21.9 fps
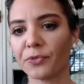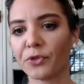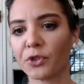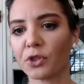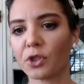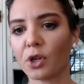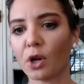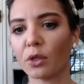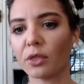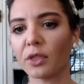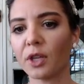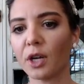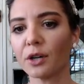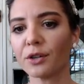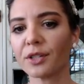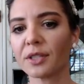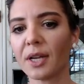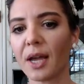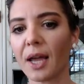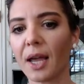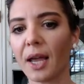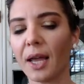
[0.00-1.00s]
So they're
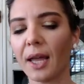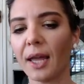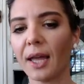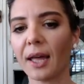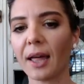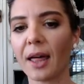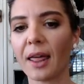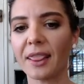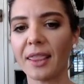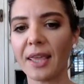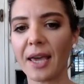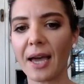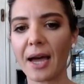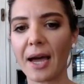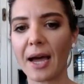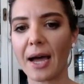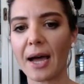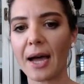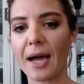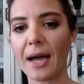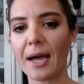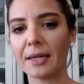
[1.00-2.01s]
saying
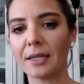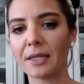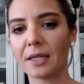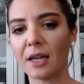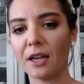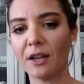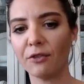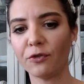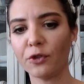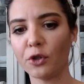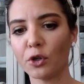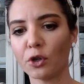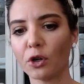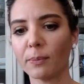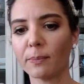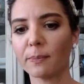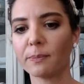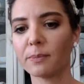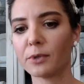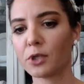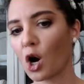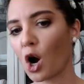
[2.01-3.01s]
that if your
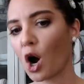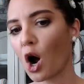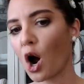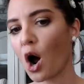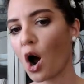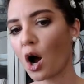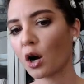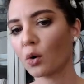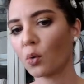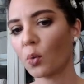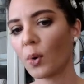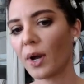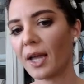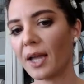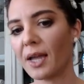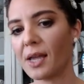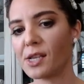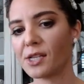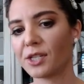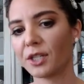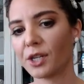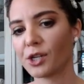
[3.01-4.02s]
dog weighs,